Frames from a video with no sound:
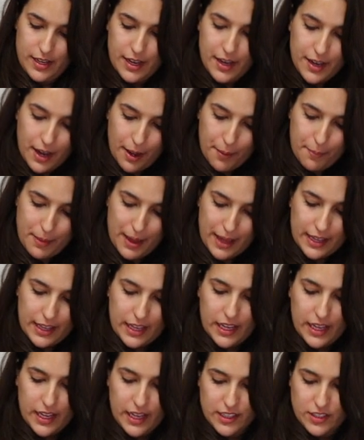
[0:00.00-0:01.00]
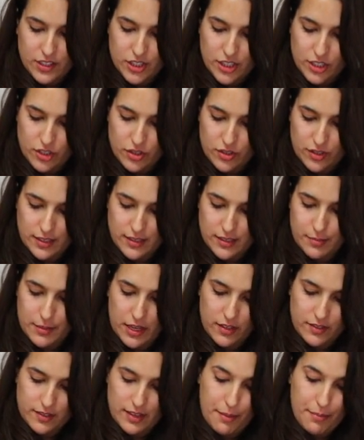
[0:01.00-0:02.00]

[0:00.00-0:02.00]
nutmeggy and gingery smells.